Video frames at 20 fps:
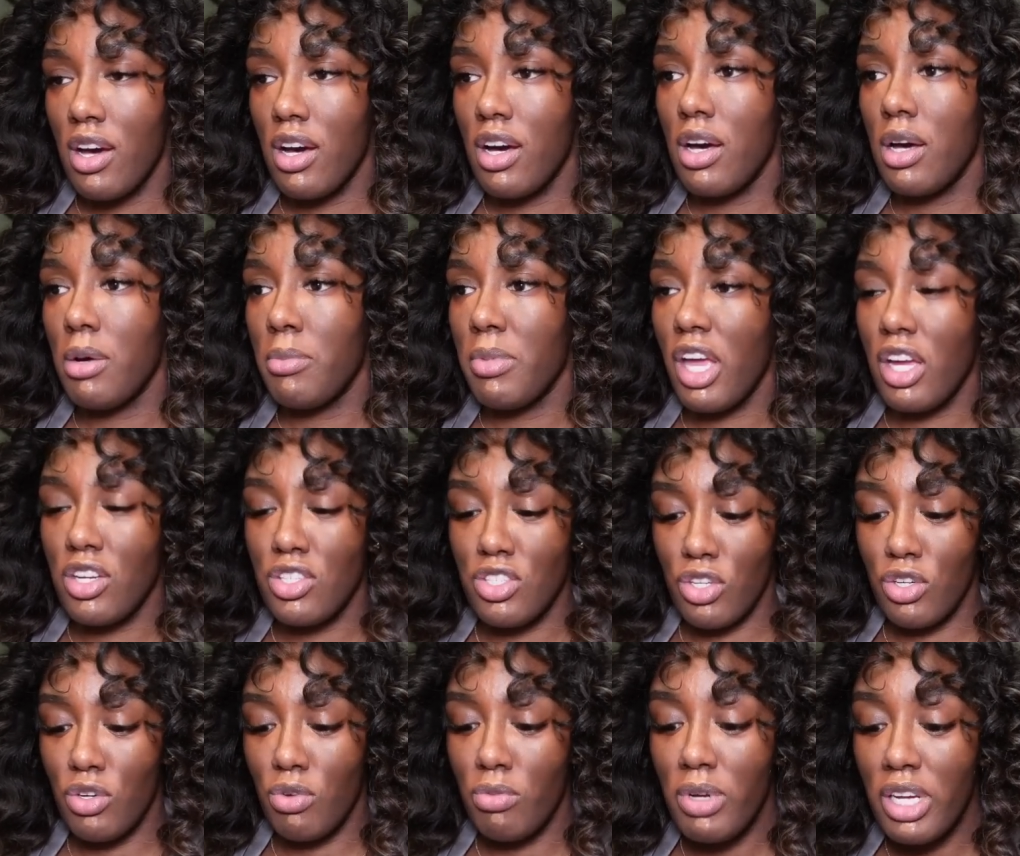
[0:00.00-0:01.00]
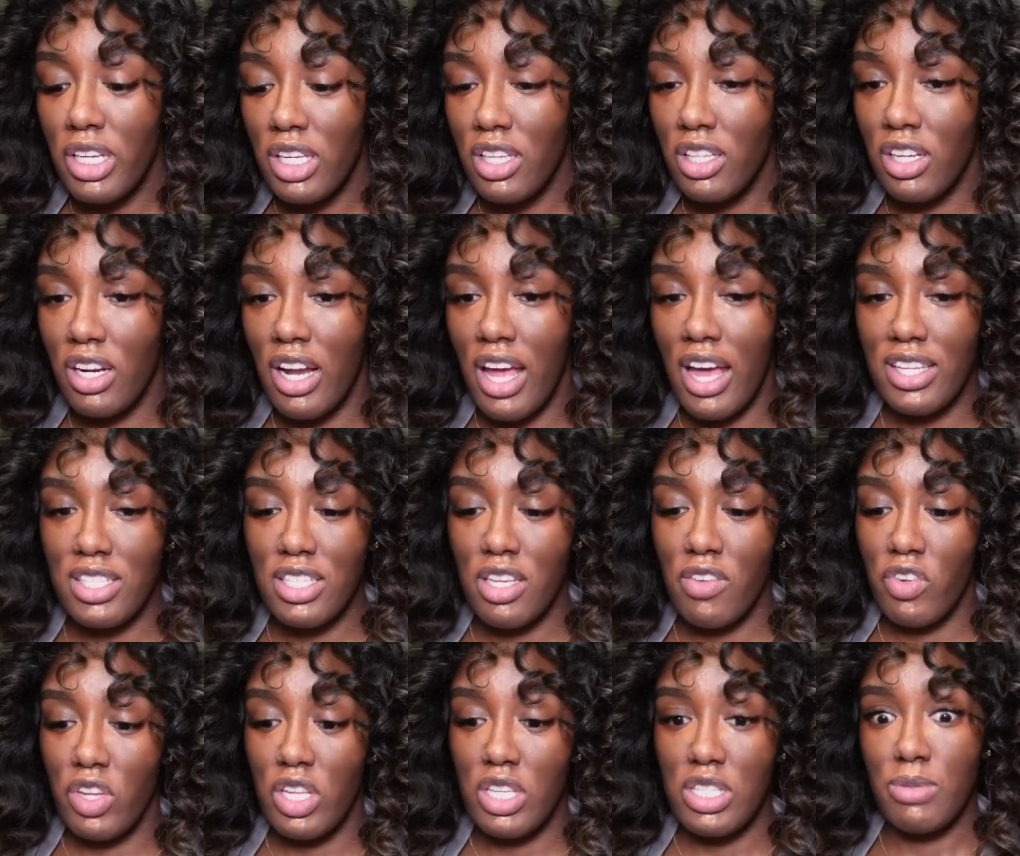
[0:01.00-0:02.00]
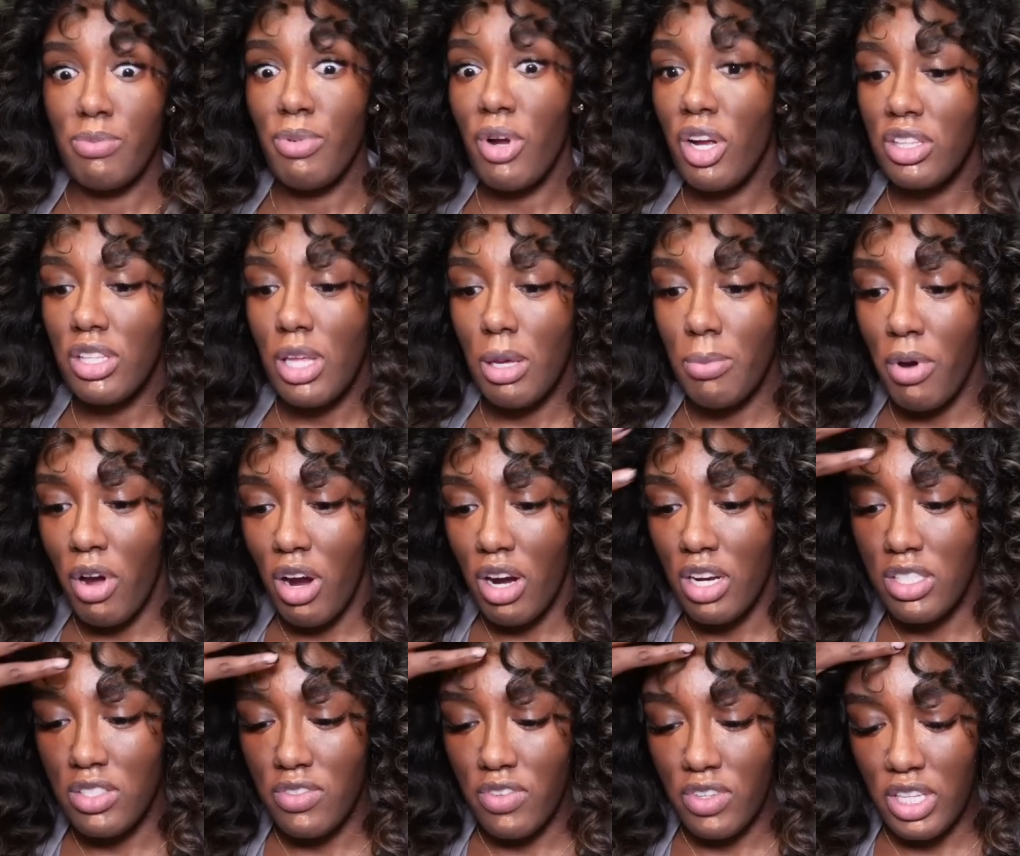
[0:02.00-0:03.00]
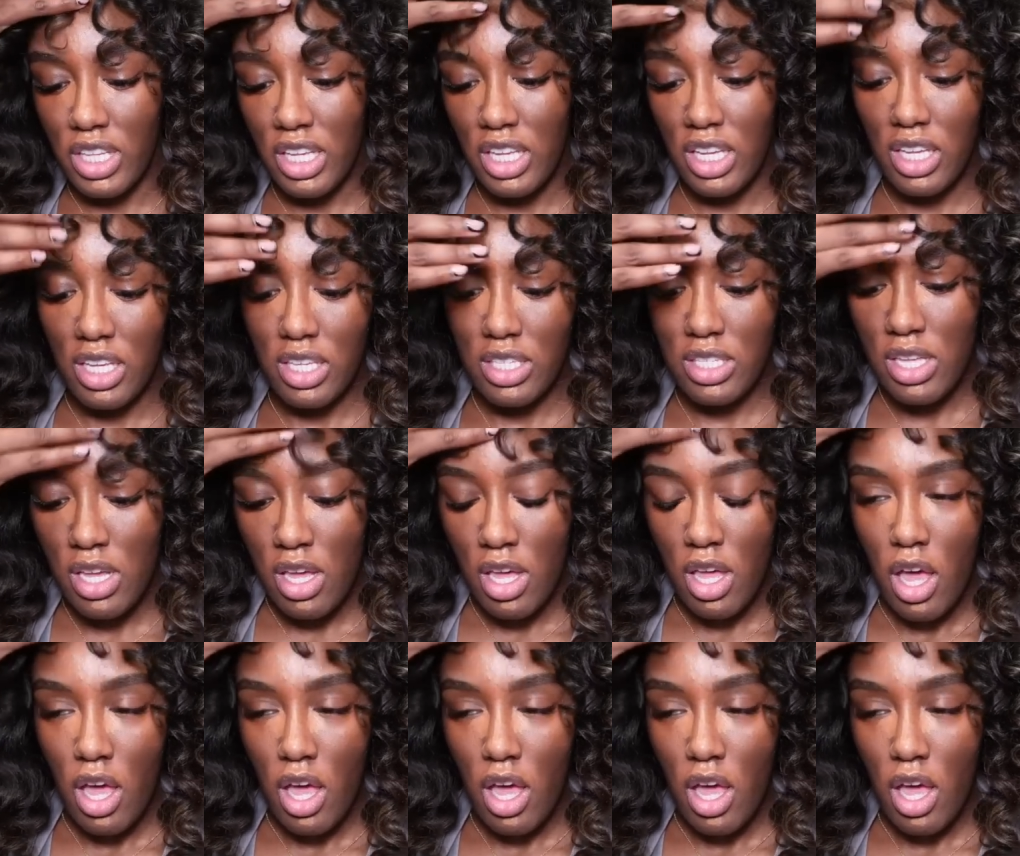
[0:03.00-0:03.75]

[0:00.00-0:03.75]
um, extracurricular activities, birthday parties for the kids.